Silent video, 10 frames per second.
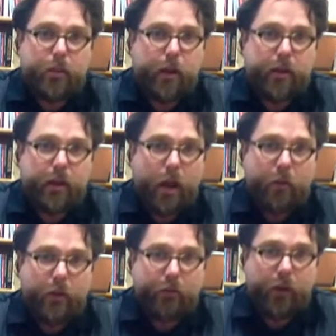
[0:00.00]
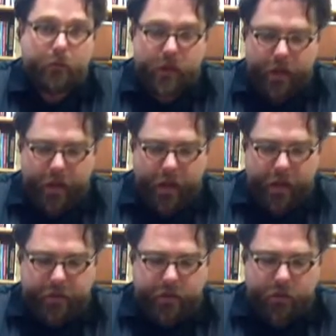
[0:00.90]
where they're coming from,
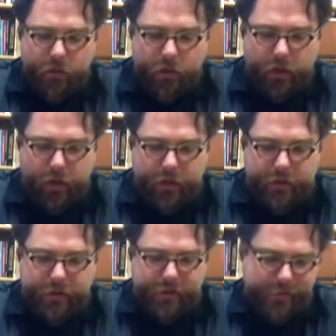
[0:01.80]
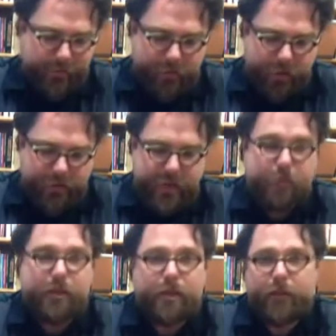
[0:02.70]
and so this is a
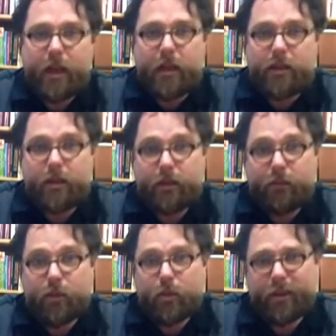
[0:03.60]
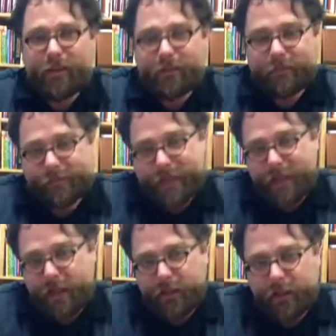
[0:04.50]
demystification, if you will,
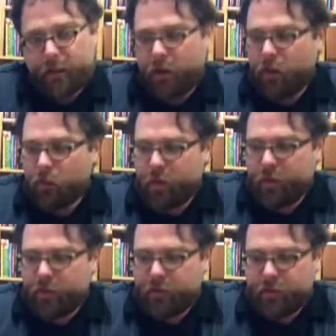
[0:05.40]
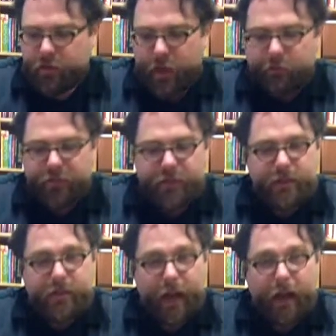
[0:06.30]
slightly with the
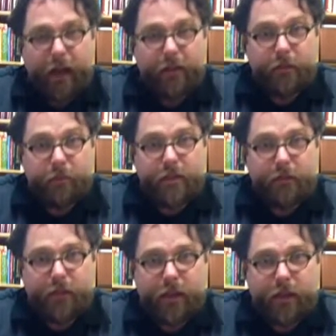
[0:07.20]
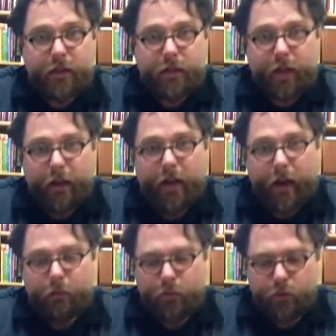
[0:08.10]
emphasis on the mystification on
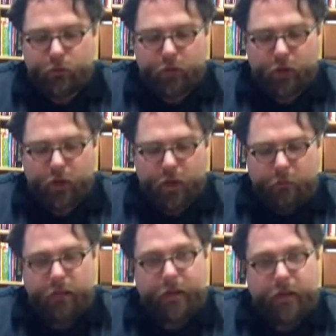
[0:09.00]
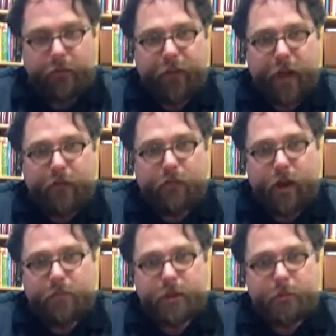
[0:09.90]
how beautiful blending 5
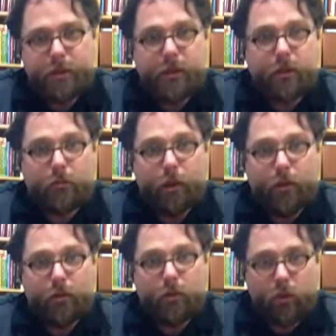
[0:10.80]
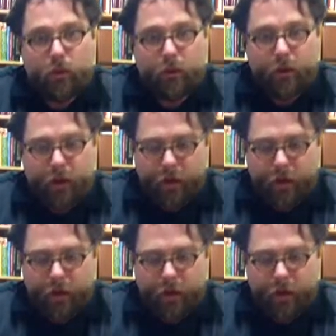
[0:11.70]
grapes in a particular part of the world